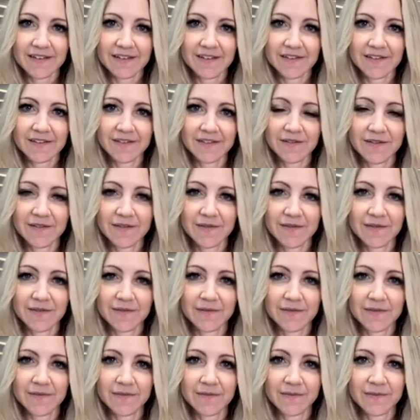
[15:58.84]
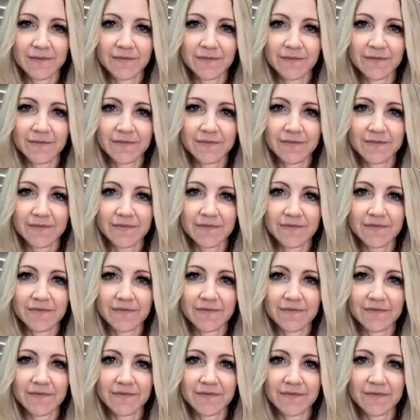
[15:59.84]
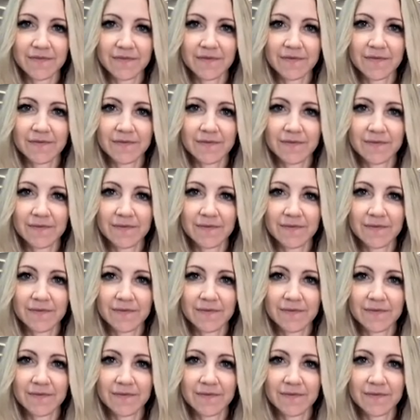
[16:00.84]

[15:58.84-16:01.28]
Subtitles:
This person isn't speaking.